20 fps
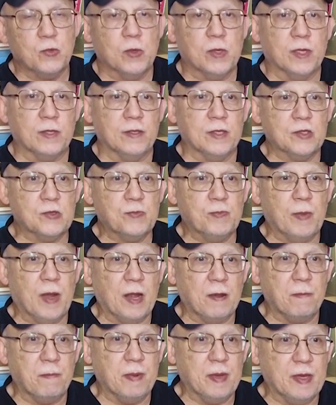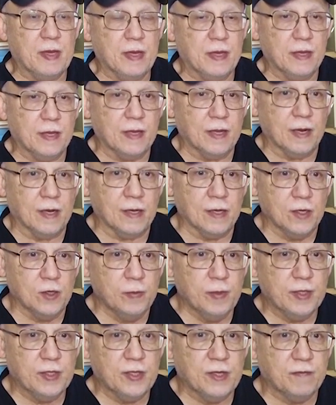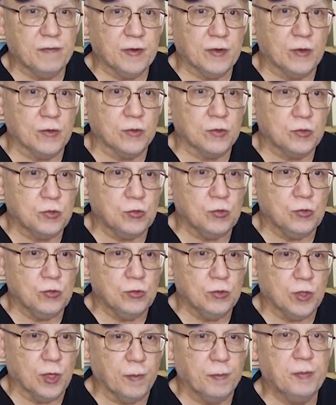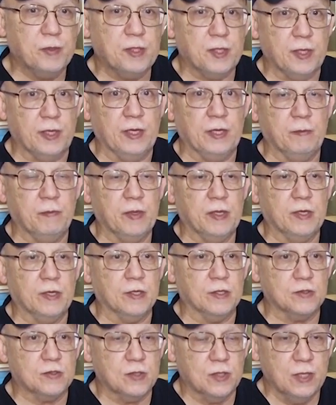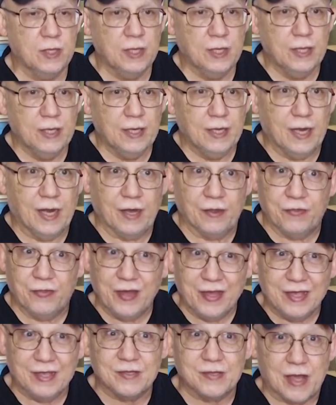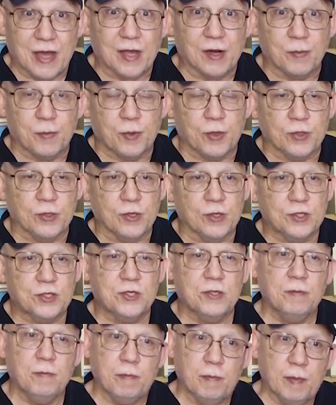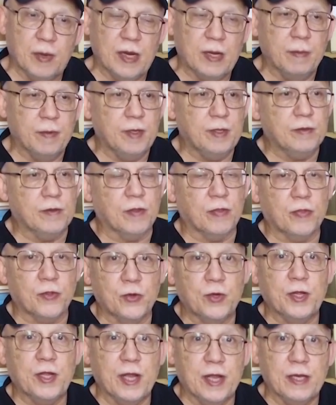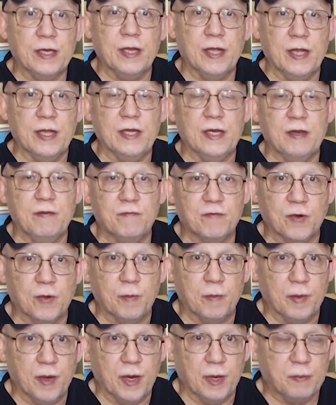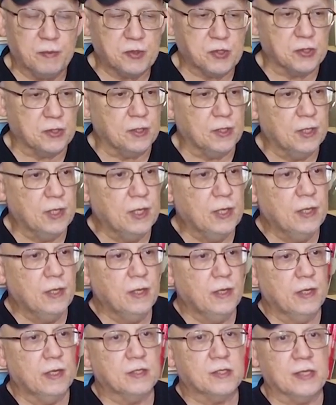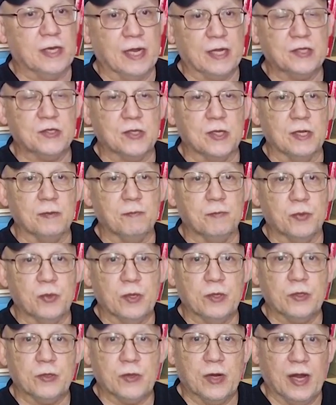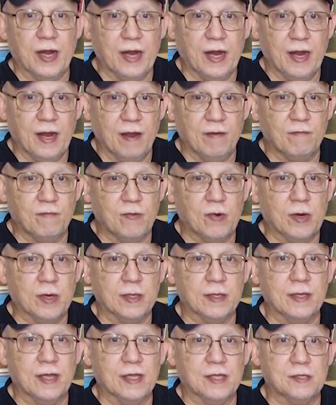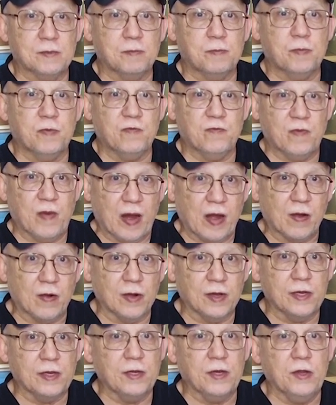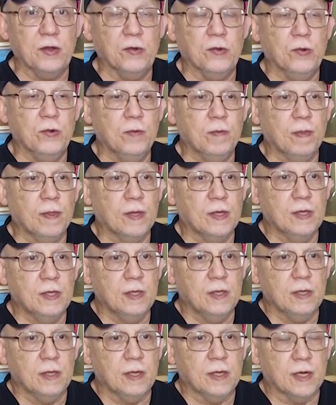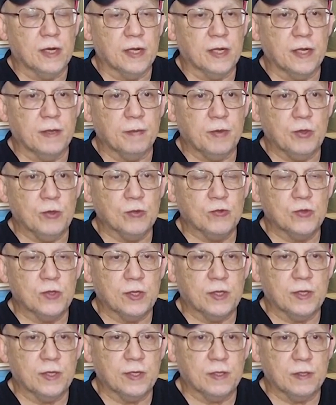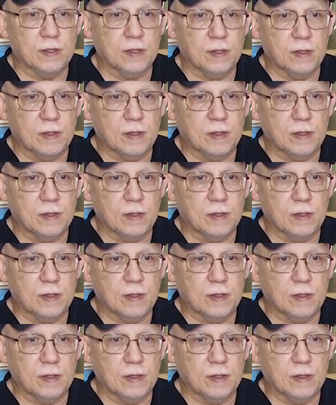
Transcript: one, and this might be a little bit difficult to obtain because I think it's out of production, maybe, the thirty-eight eighty from Epson. It's an excellent printer. I have one that's fairly new, and I am using it